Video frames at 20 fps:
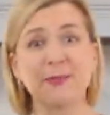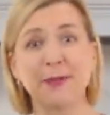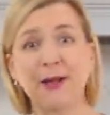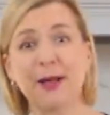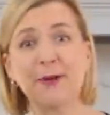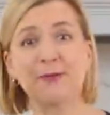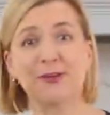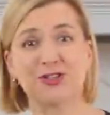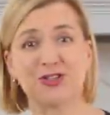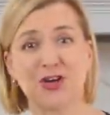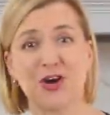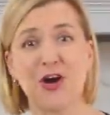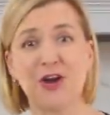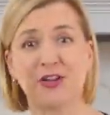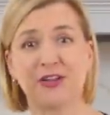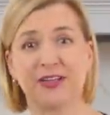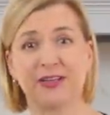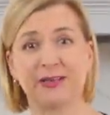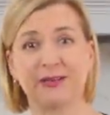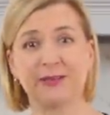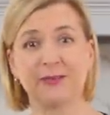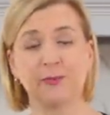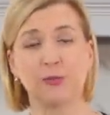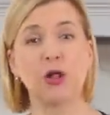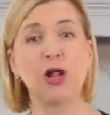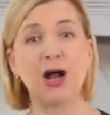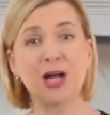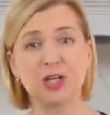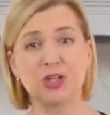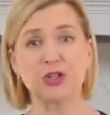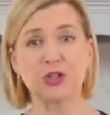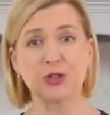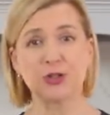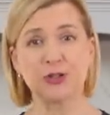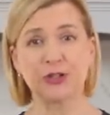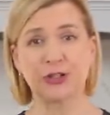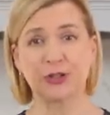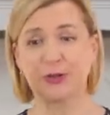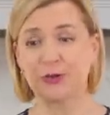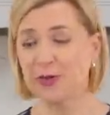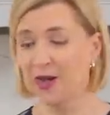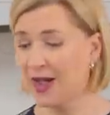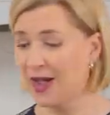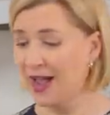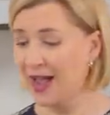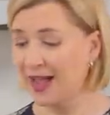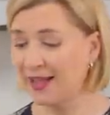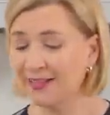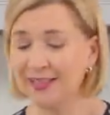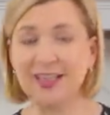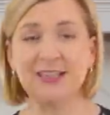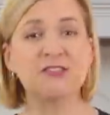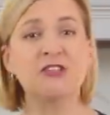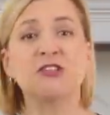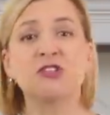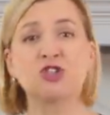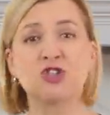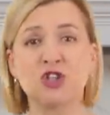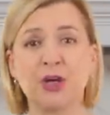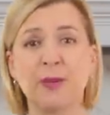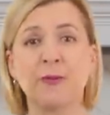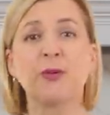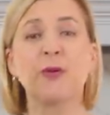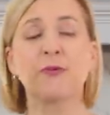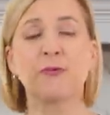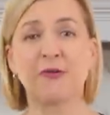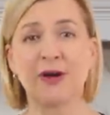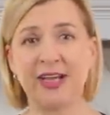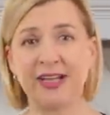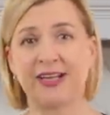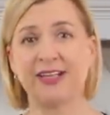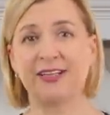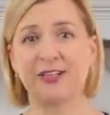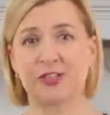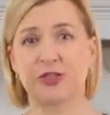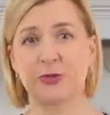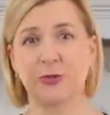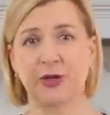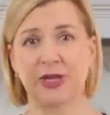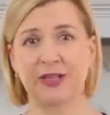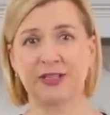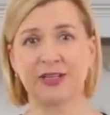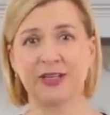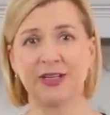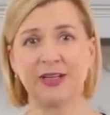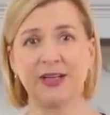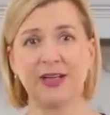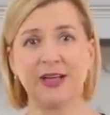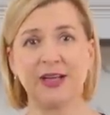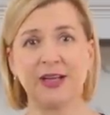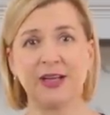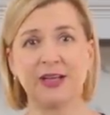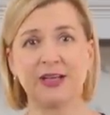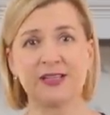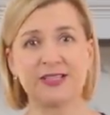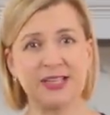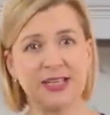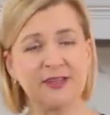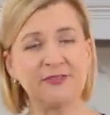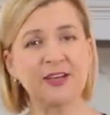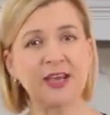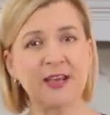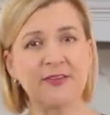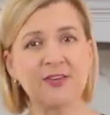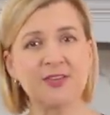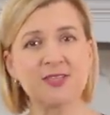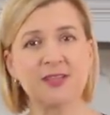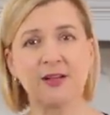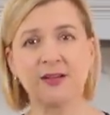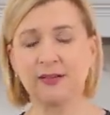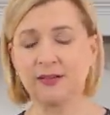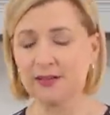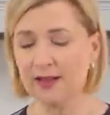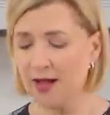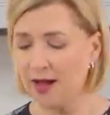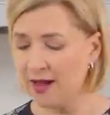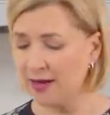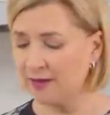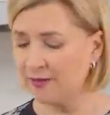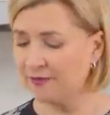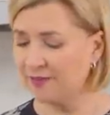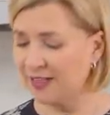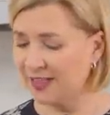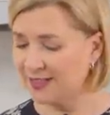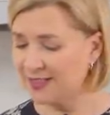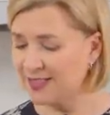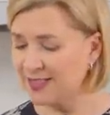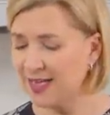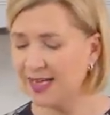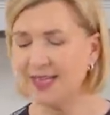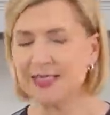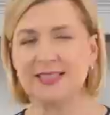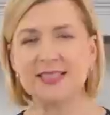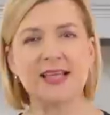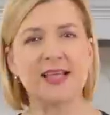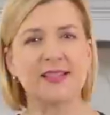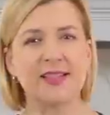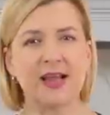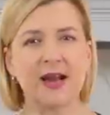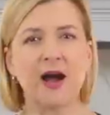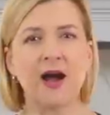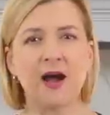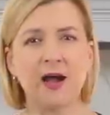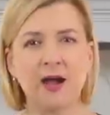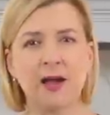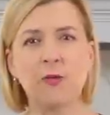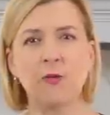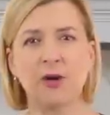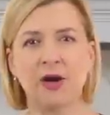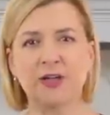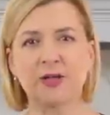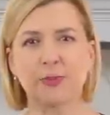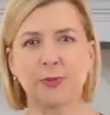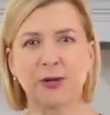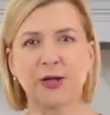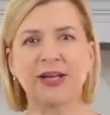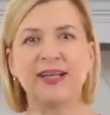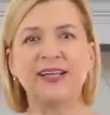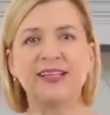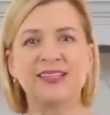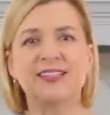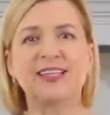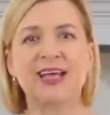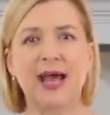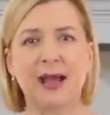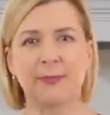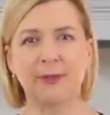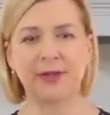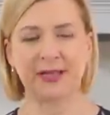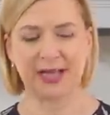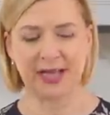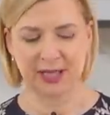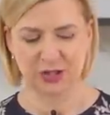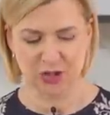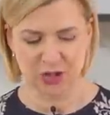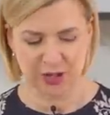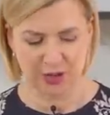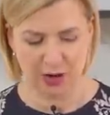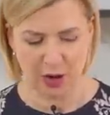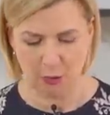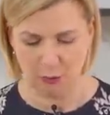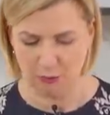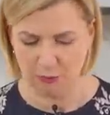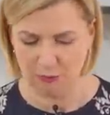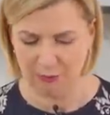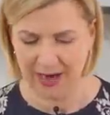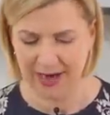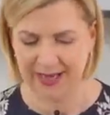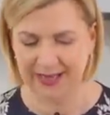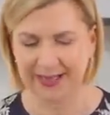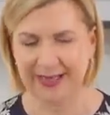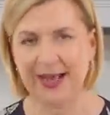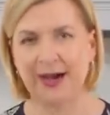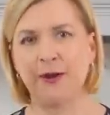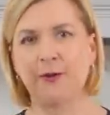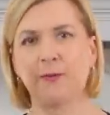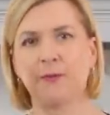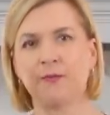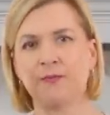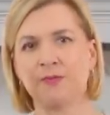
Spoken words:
to play with chocolate? Well, I sure do, and let's jump right into it. Steve gave us a lot of insights that I want to put into application right now.